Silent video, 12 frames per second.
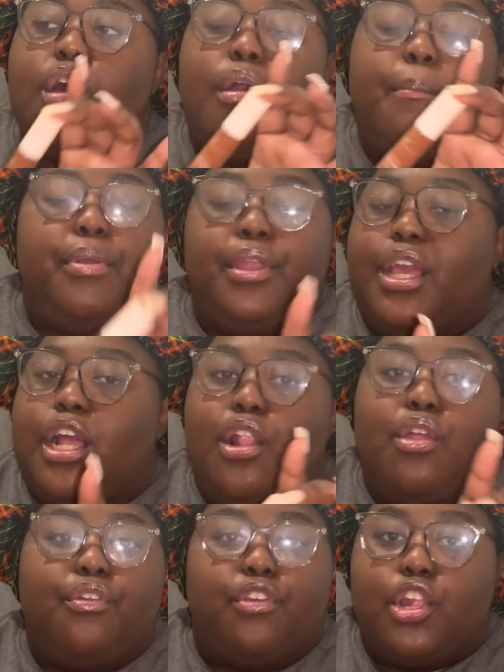putting a
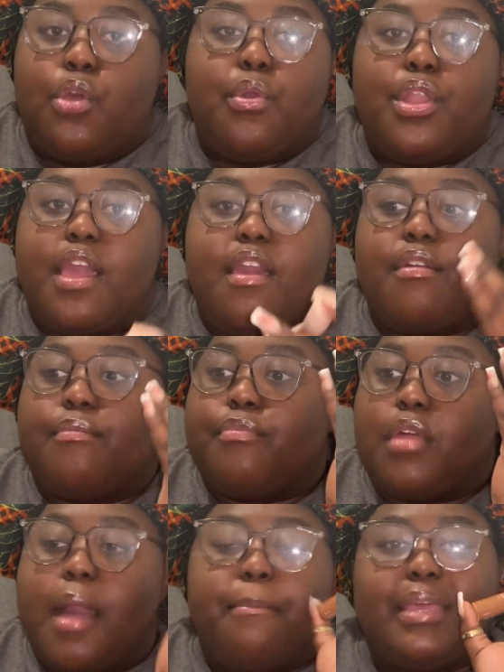lot of glue on it.
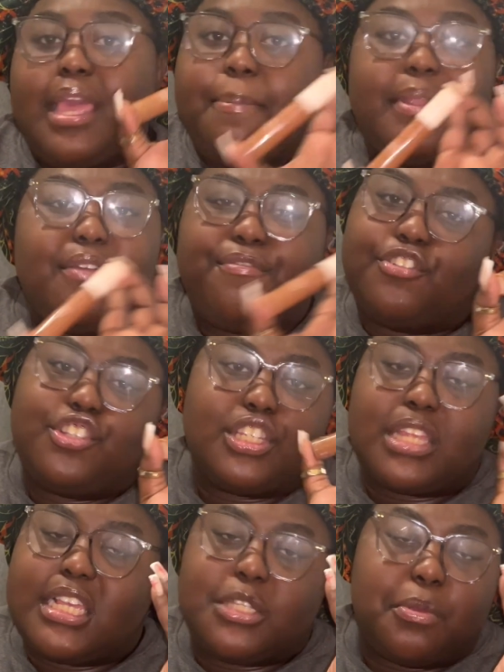I'm keeping it for
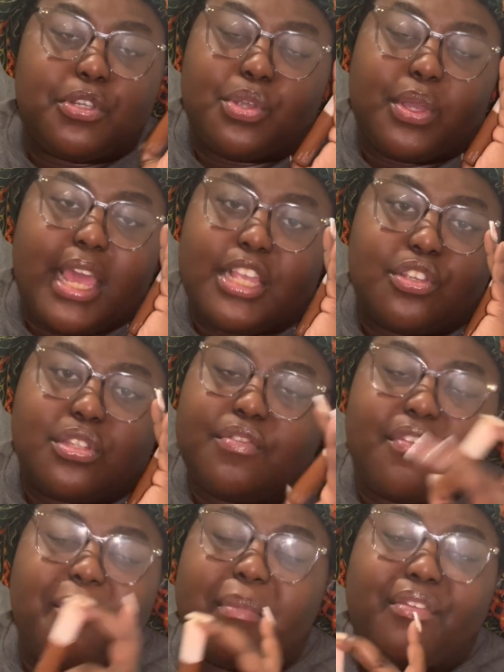just like special occasions, if
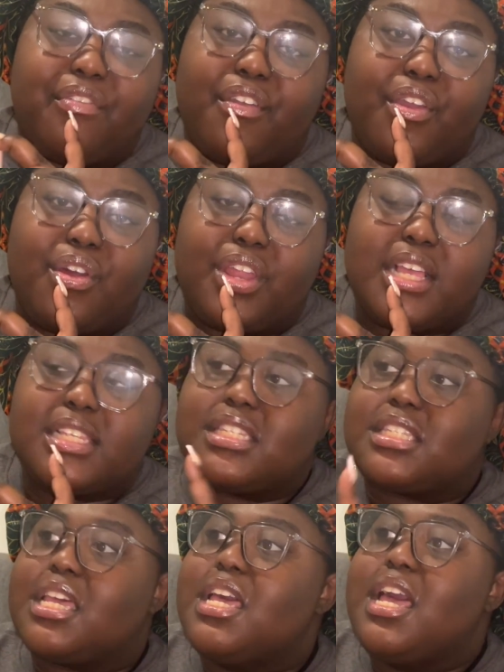I'm being very
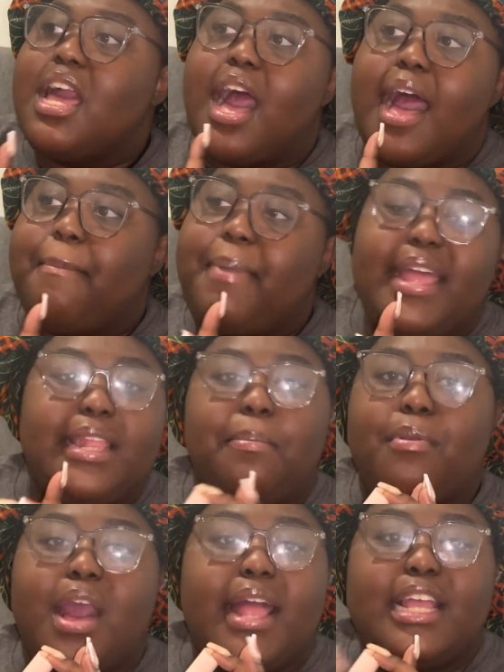honest. I barely
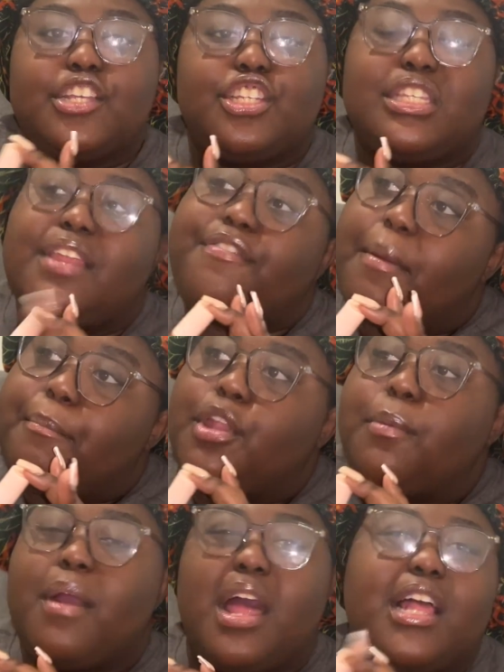put eyelashes, and if I'm
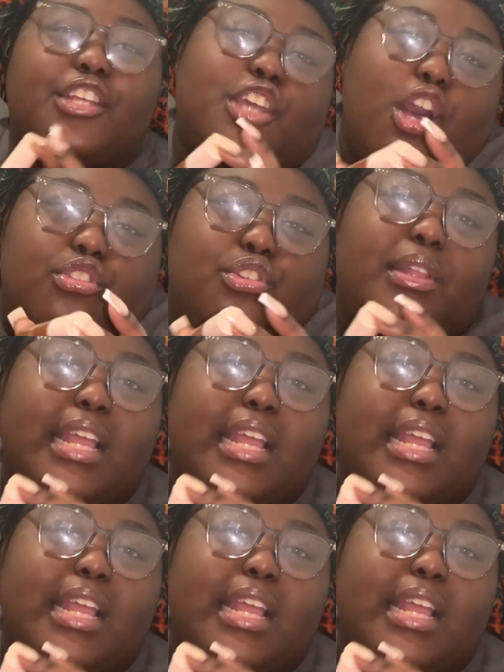gonna put eyelash, I'll do a